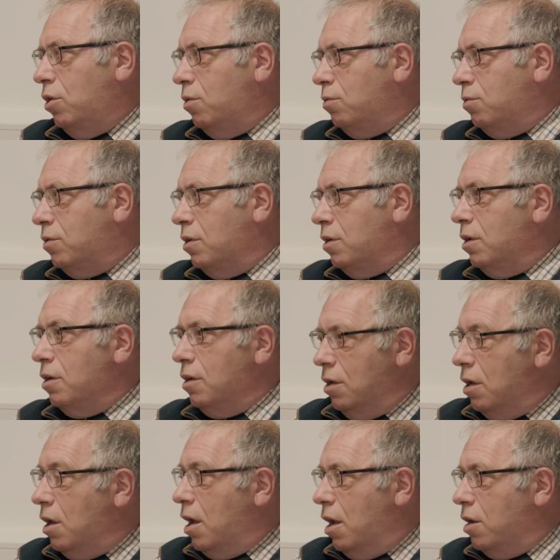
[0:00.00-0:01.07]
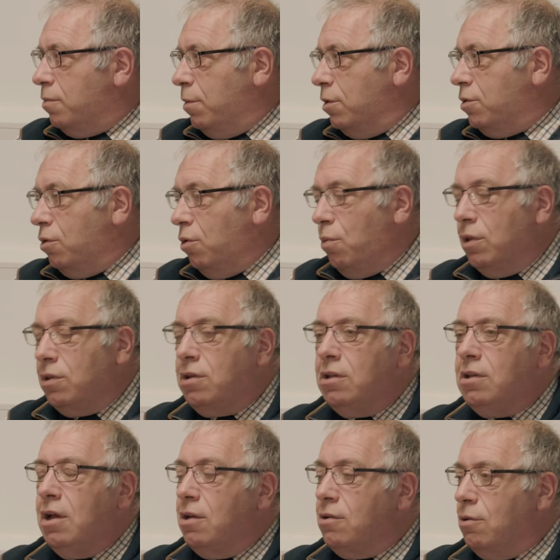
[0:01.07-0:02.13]
use as much as you
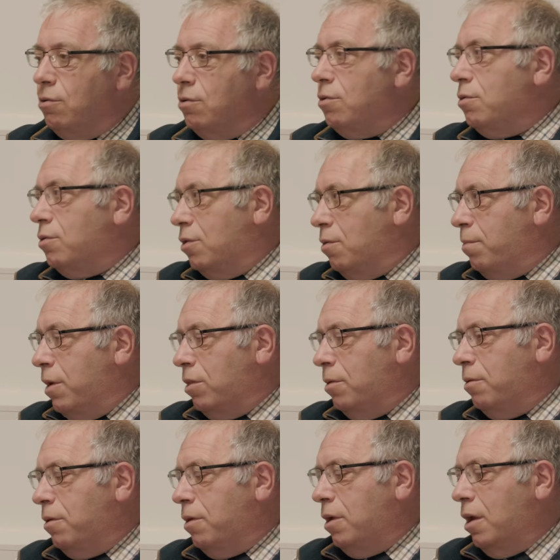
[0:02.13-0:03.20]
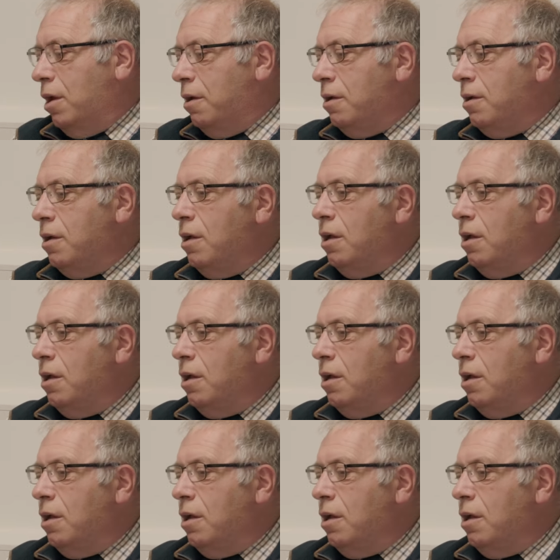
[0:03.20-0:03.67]
wanted, as long as you still met the uh,